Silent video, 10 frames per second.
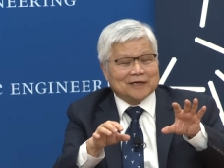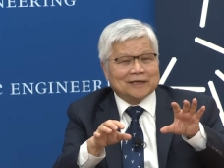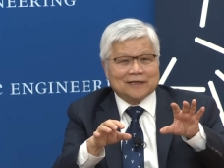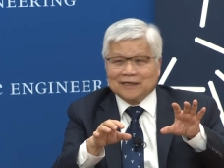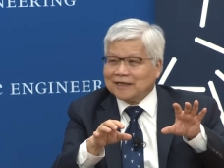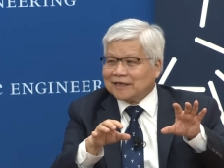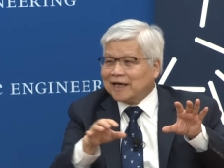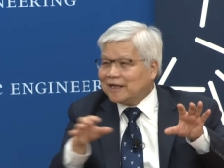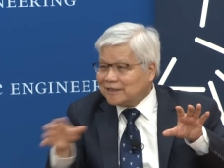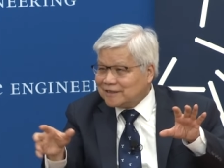but
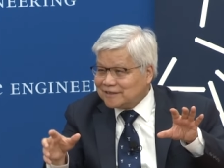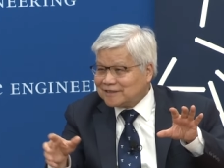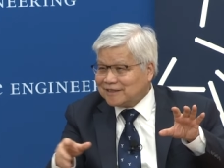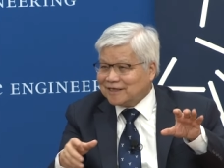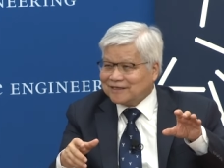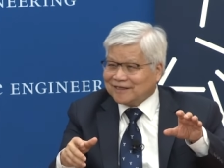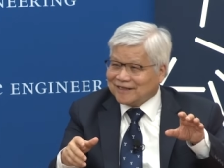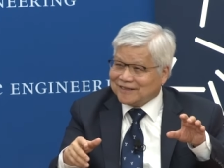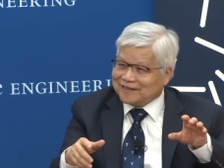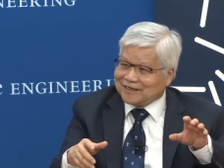Cadence and
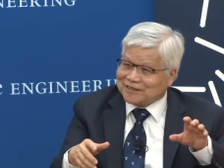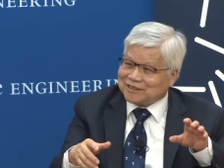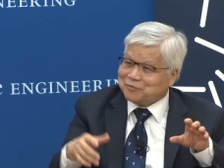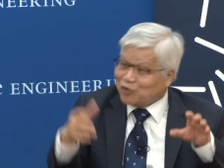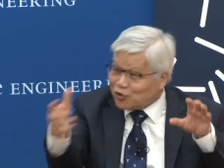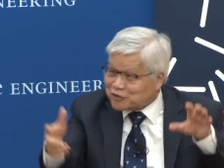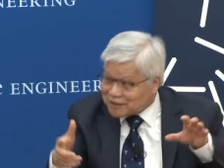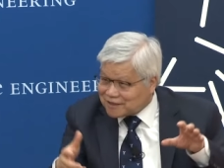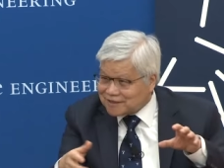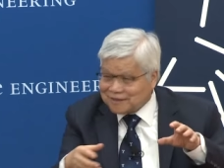then uh,
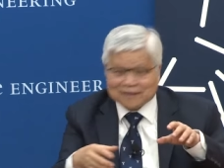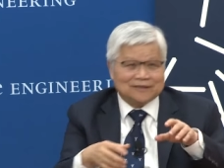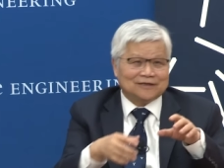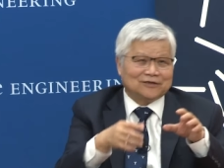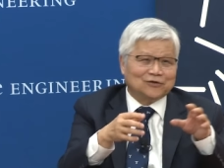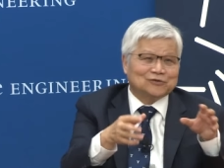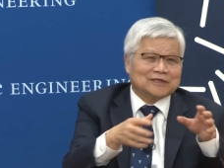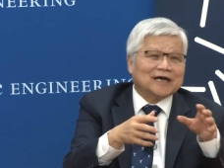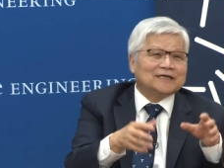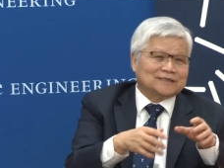and uh, those
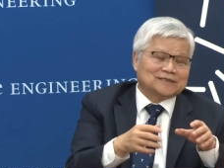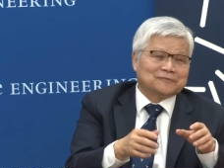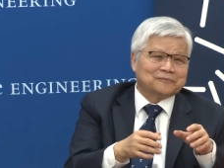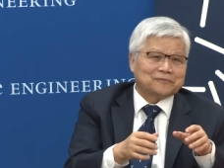guys,